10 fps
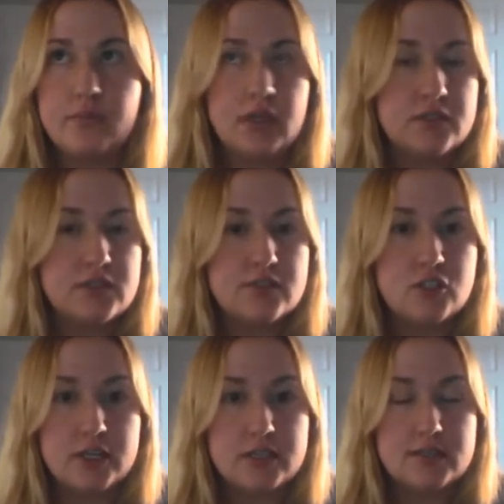and it's
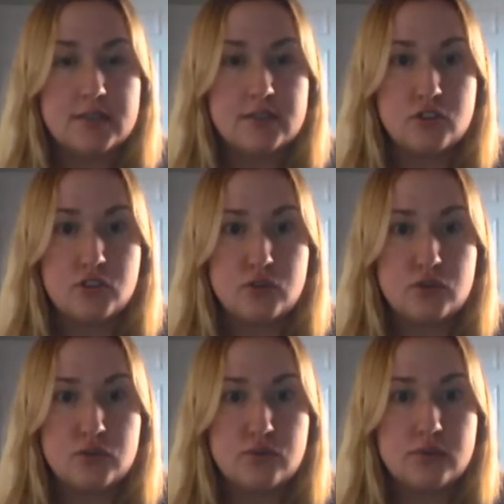adjusting
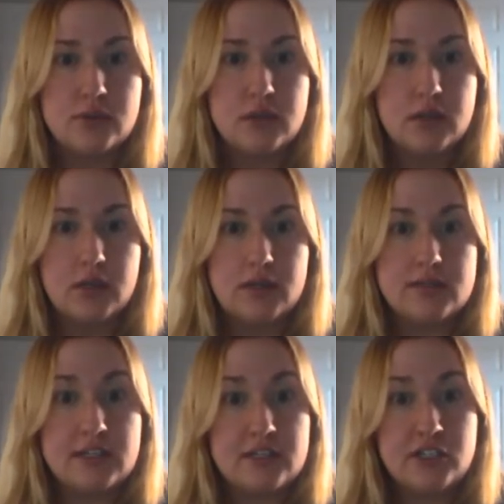to
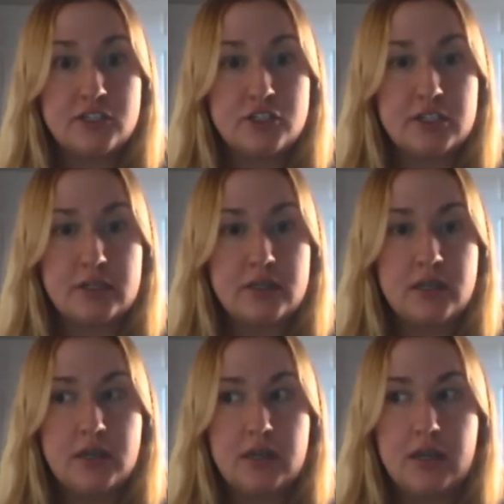
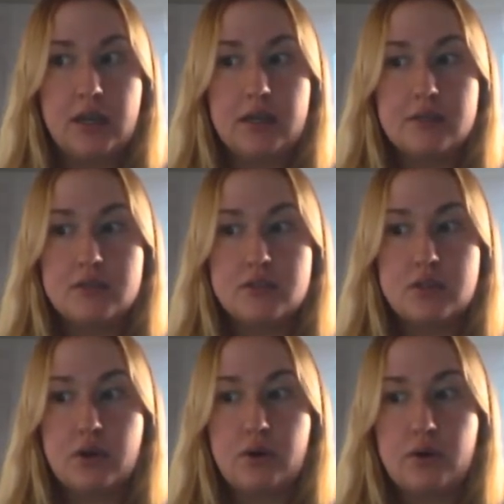digestion. And
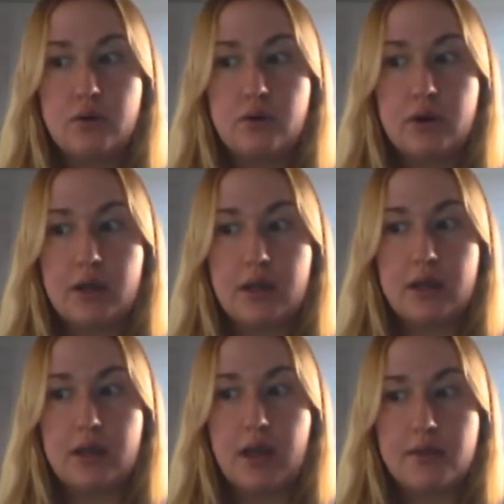so
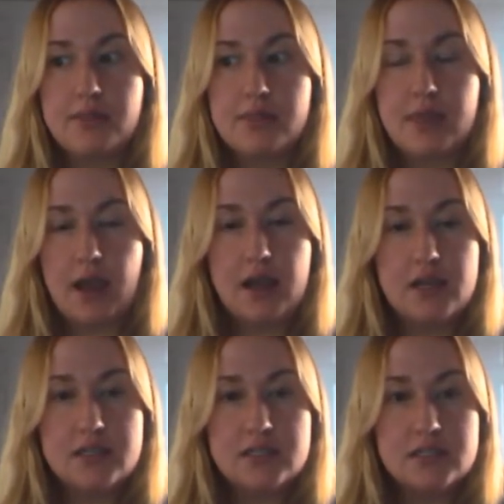
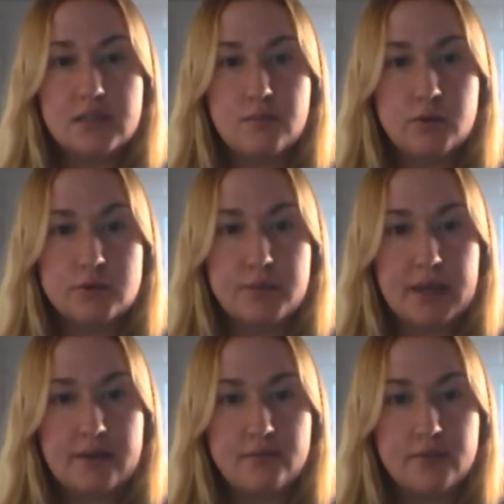that is the most
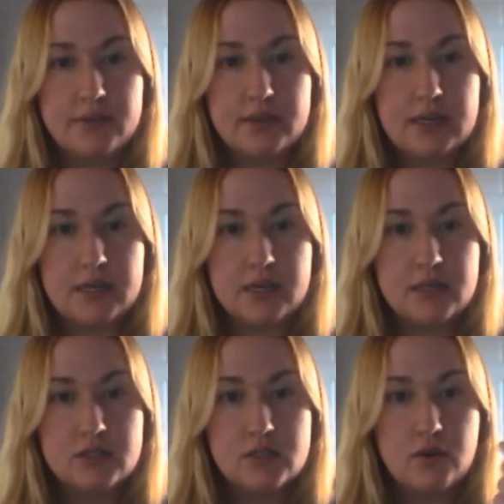painful
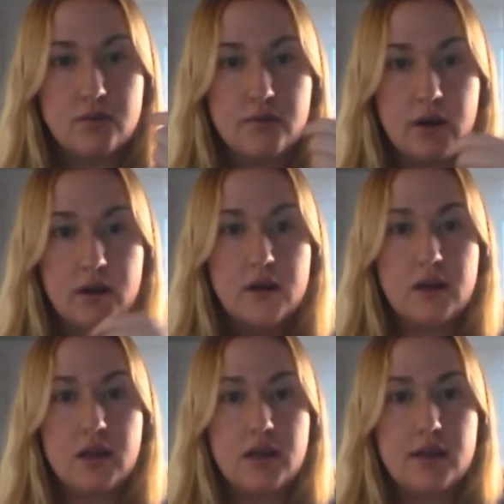thing so
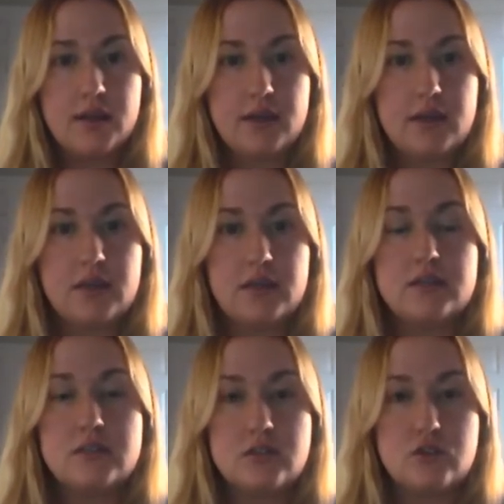far,
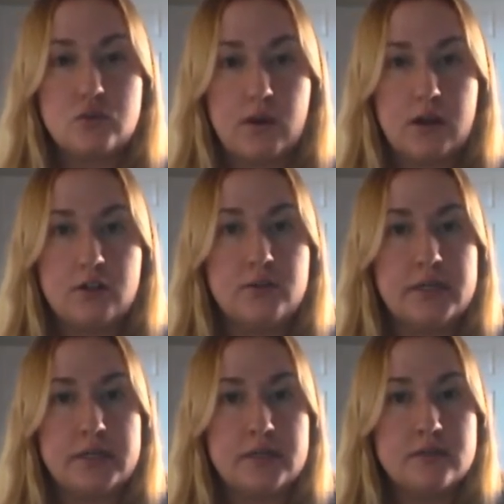is
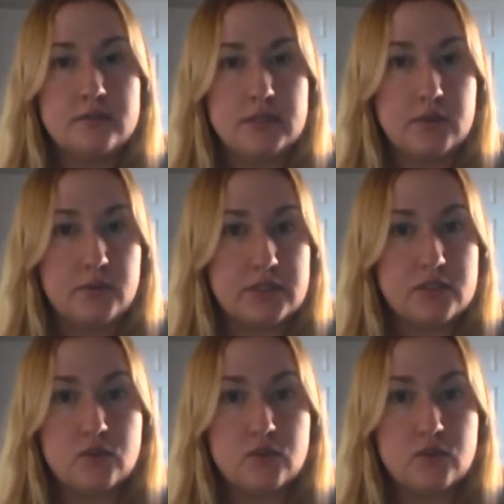swallowing liquids